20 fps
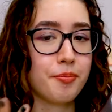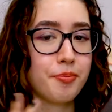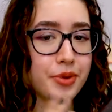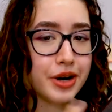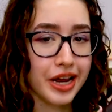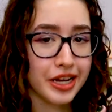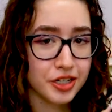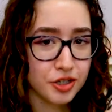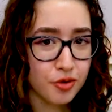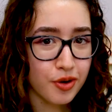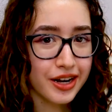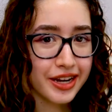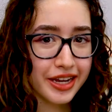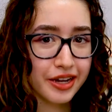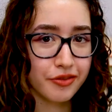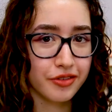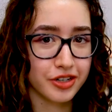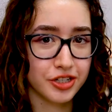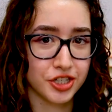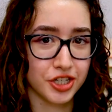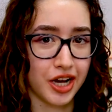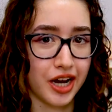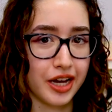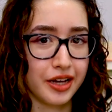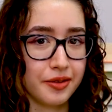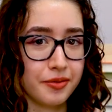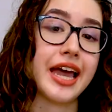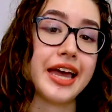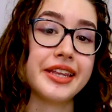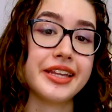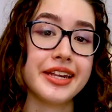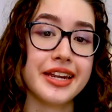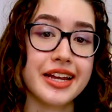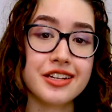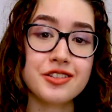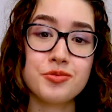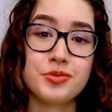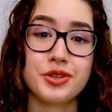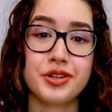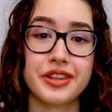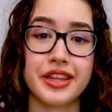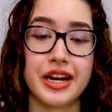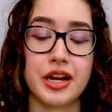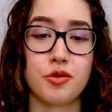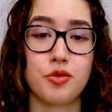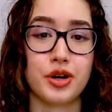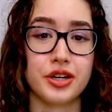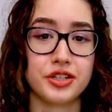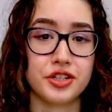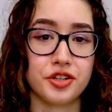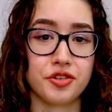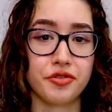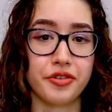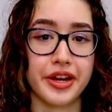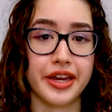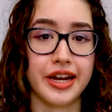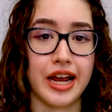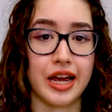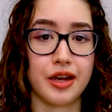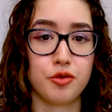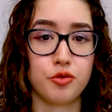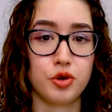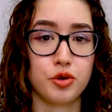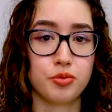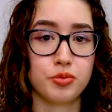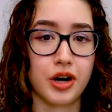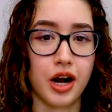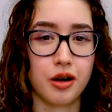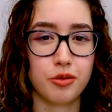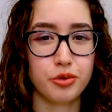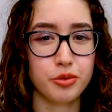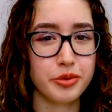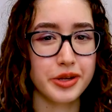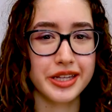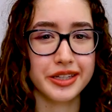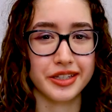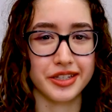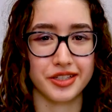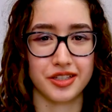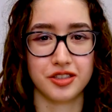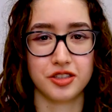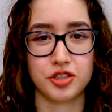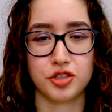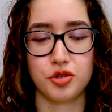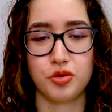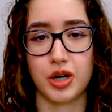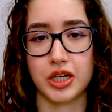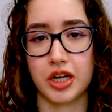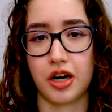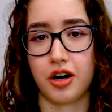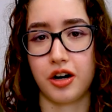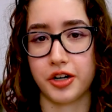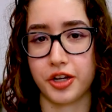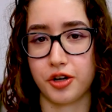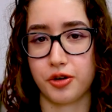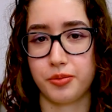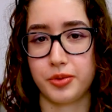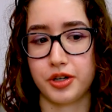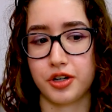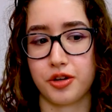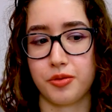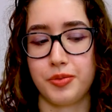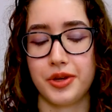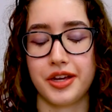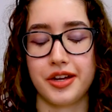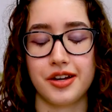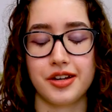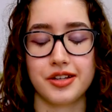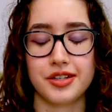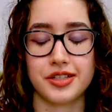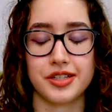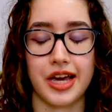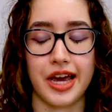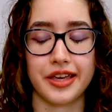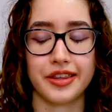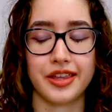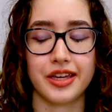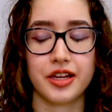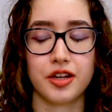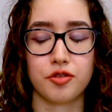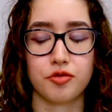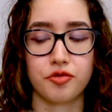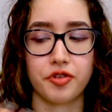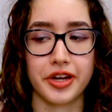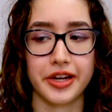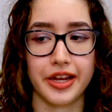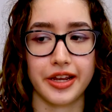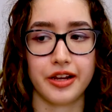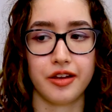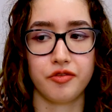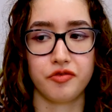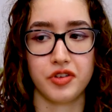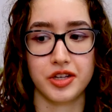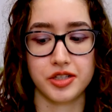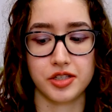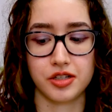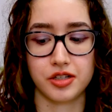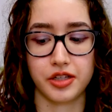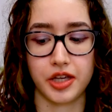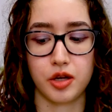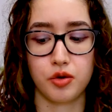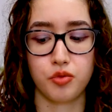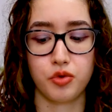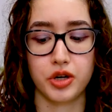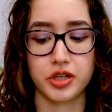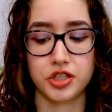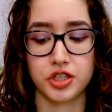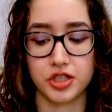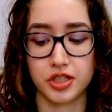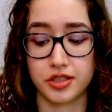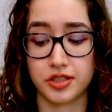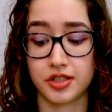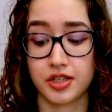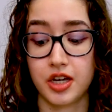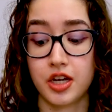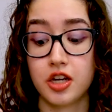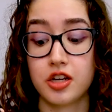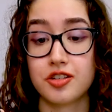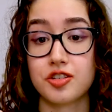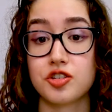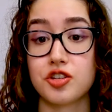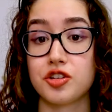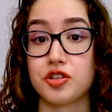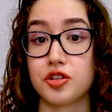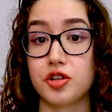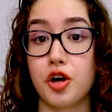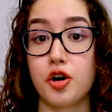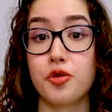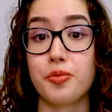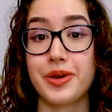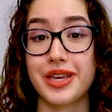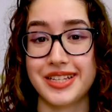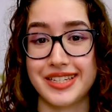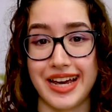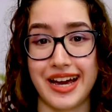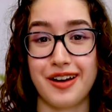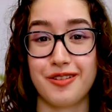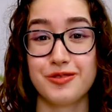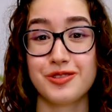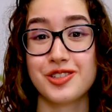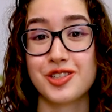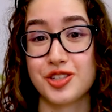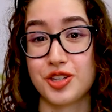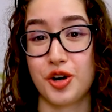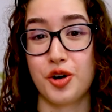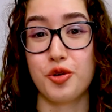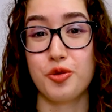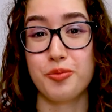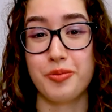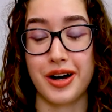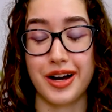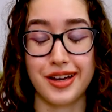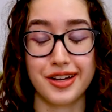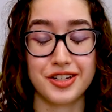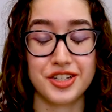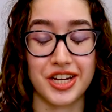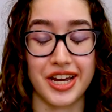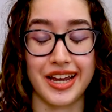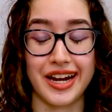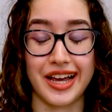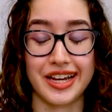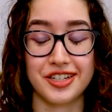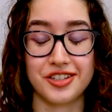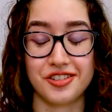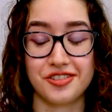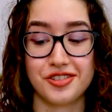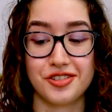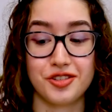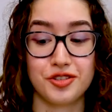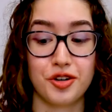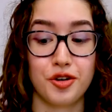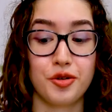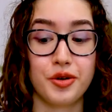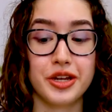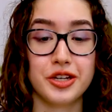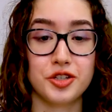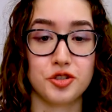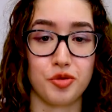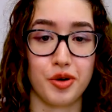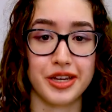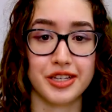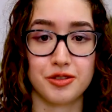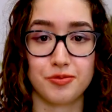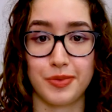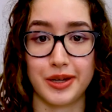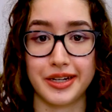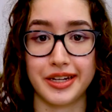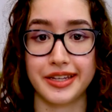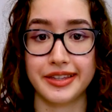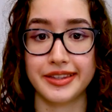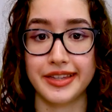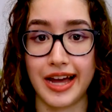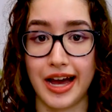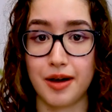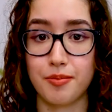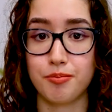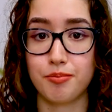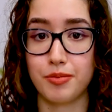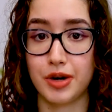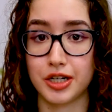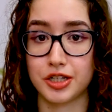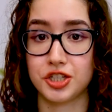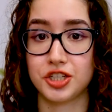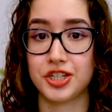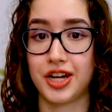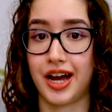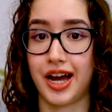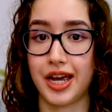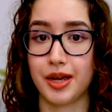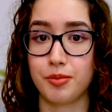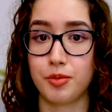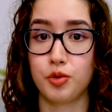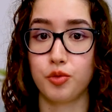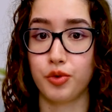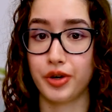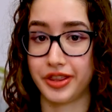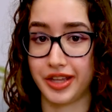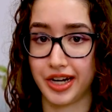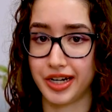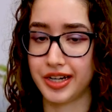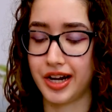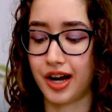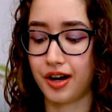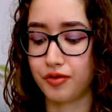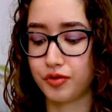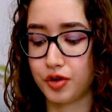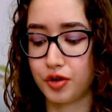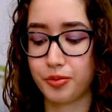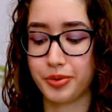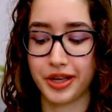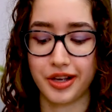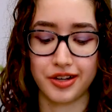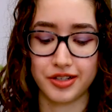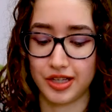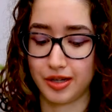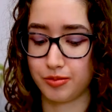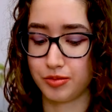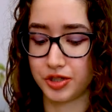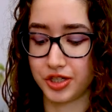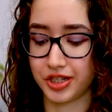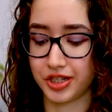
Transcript: but I do want to give it a shot. And the next book that I want to read, I will probably listen to on audiobook because I think reading it physically would just slow me down so much, and I just don't enjoy spending that much time with a novel because I'm